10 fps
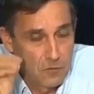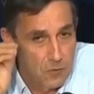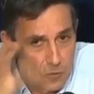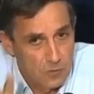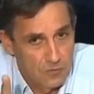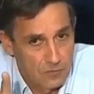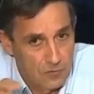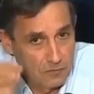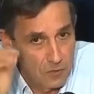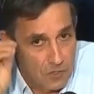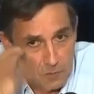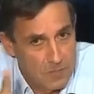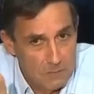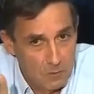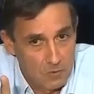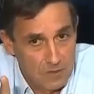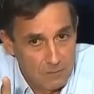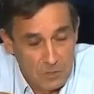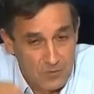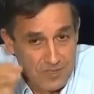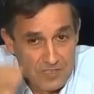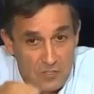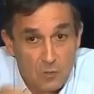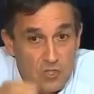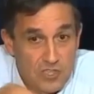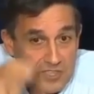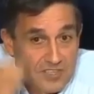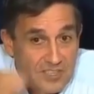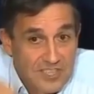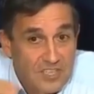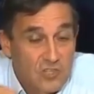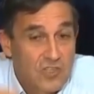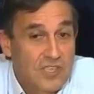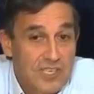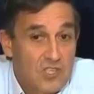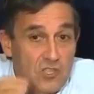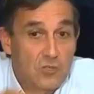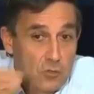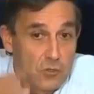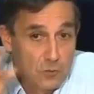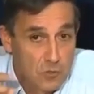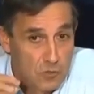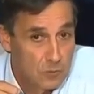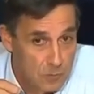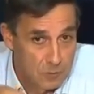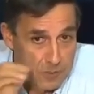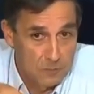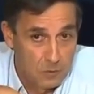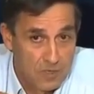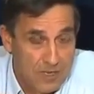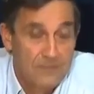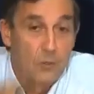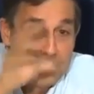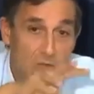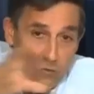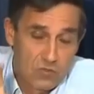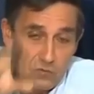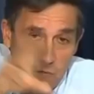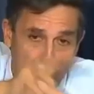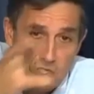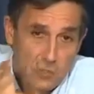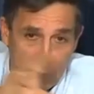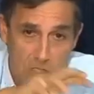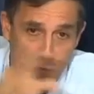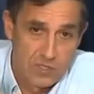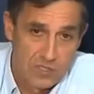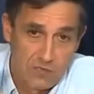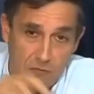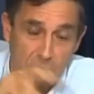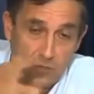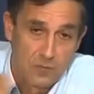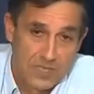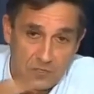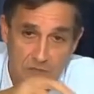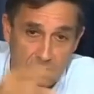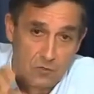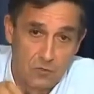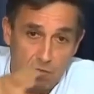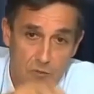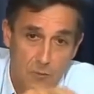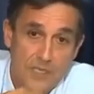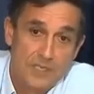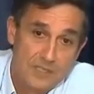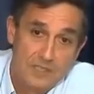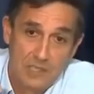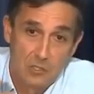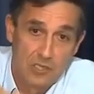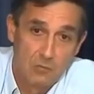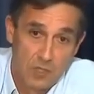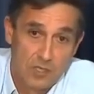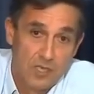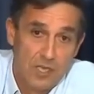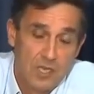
the youth, for young people, because there's no such thing as young European people. And again, the French situation is different from that of Spain and Italy, where